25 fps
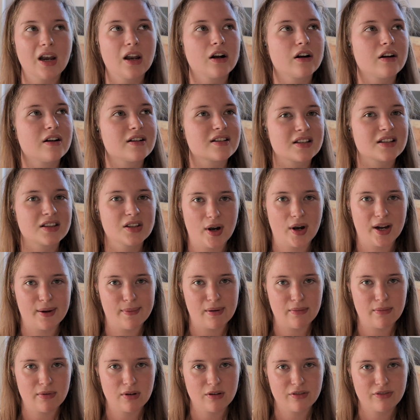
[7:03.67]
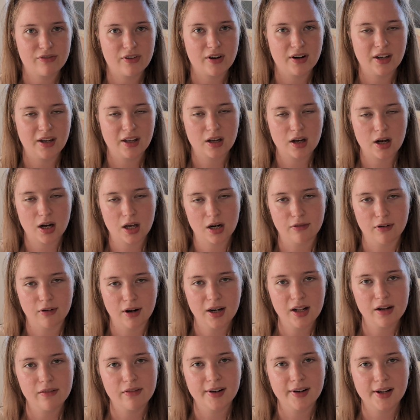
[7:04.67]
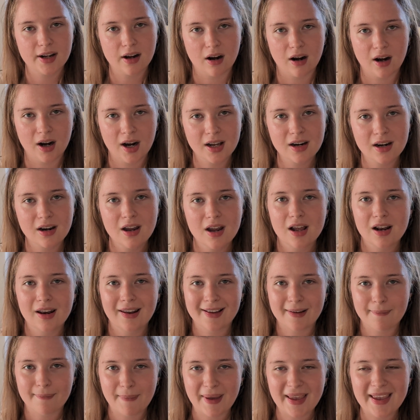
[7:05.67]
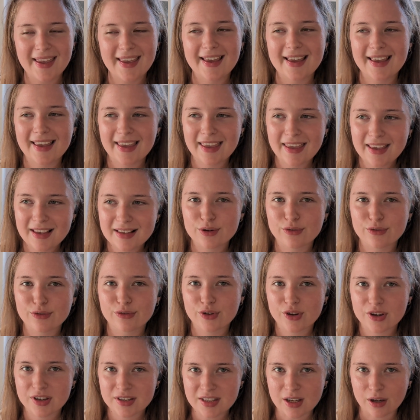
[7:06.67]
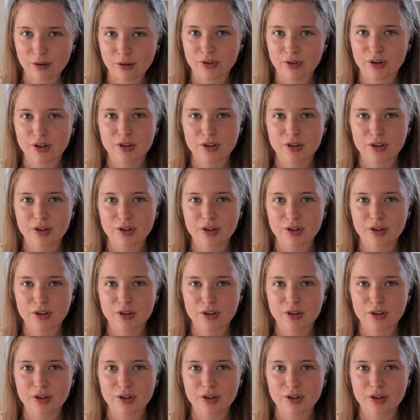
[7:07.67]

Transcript: is in the way, maybe you're finding color really, really hard, like make it easier for yourself.